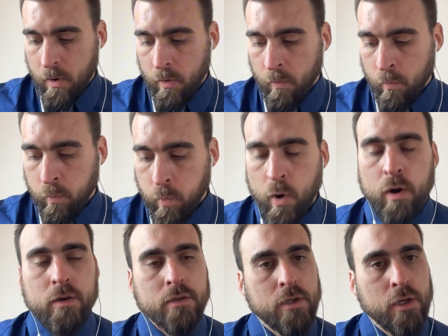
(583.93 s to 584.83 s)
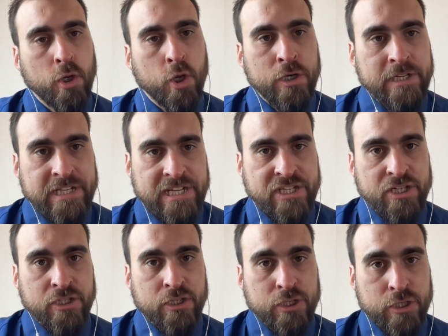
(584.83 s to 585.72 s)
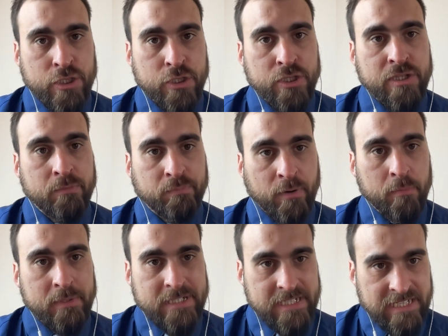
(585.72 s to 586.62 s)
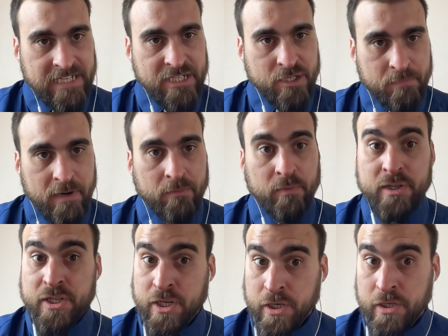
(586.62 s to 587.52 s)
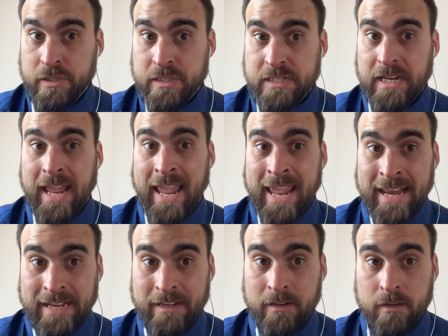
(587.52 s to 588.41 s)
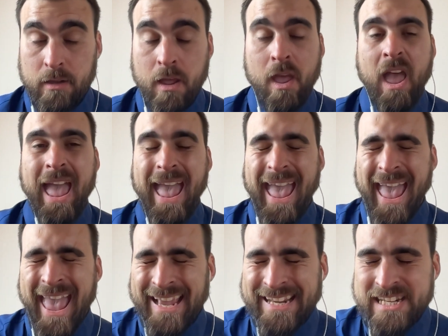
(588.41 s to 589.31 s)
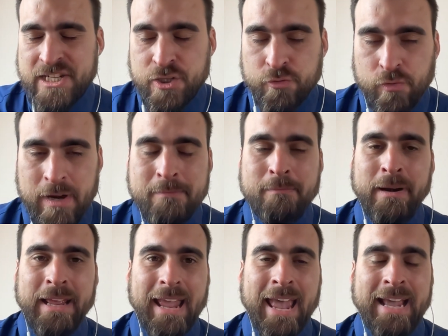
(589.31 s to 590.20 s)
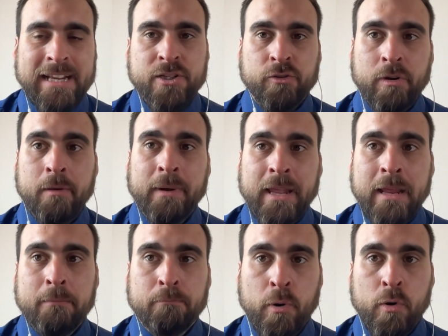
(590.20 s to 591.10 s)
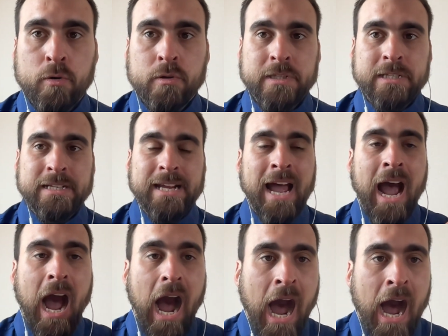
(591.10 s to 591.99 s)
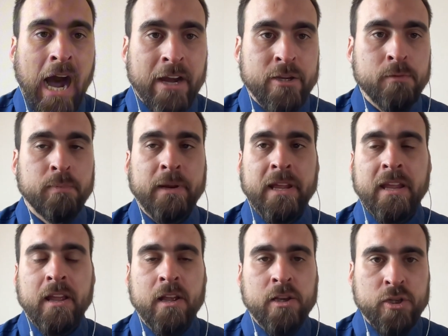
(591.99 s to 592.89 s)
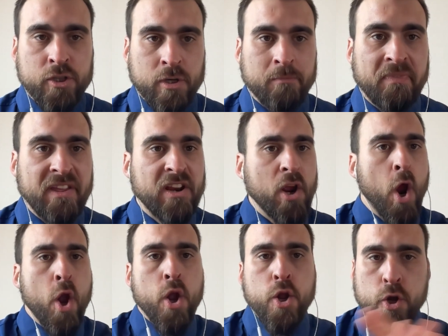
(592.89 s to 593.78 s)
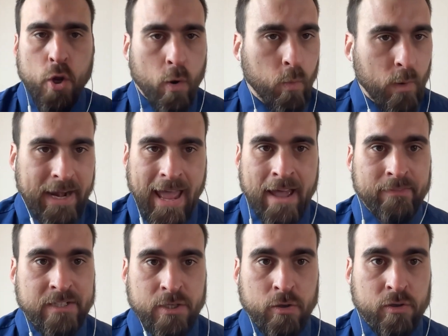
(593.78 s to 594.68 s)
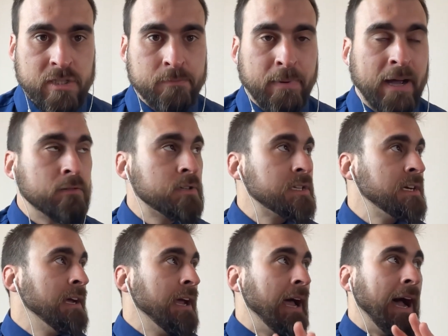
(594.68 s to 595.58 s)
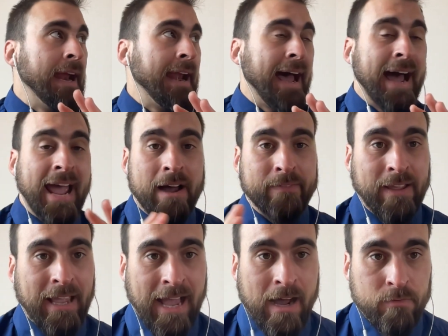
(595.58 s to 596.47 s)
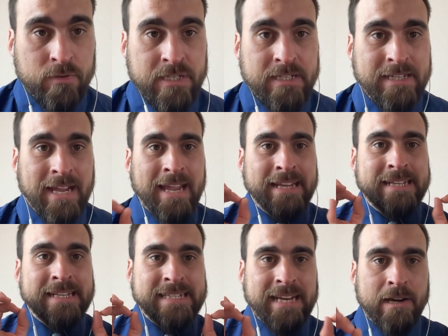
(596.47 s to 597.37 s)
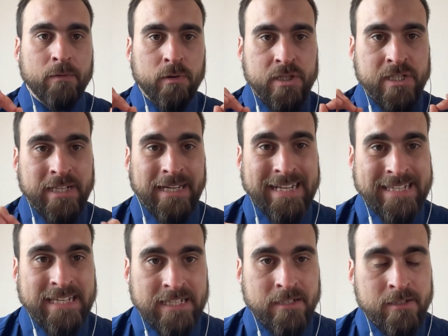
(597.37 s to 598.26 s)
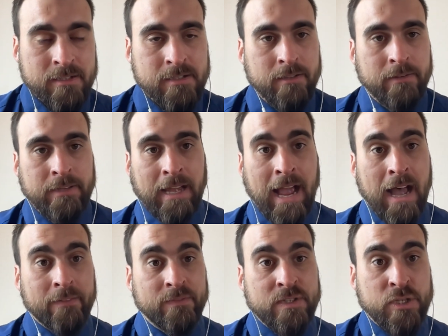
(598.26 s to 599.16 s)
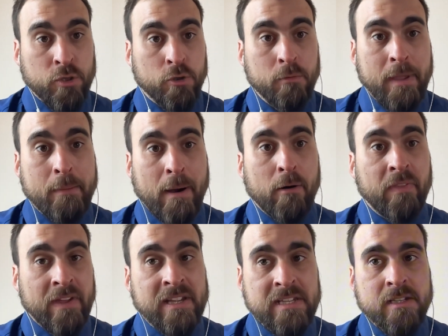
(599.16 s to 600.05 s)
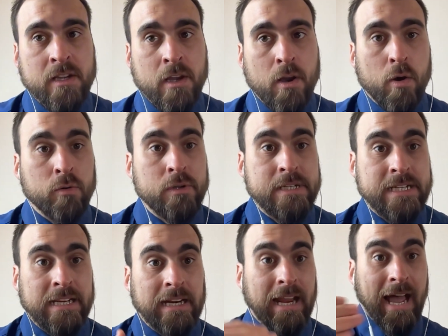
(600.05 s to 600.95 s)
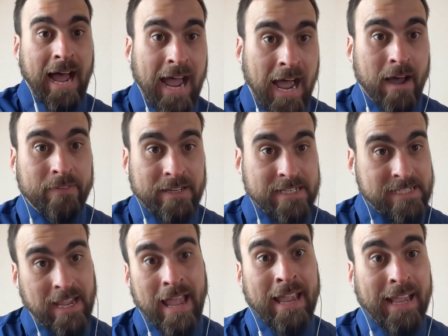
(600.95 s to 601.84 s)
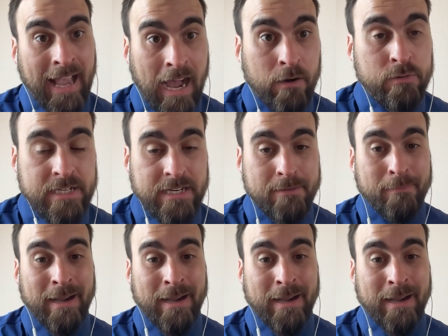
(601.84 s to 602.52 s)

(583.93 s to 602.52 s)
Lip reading: what condition does the property need to be returned in? Extremely, extremely important. Arguably something no one ever talks about, And I have encountered 0 solicitors that have told me about this until I have encountered it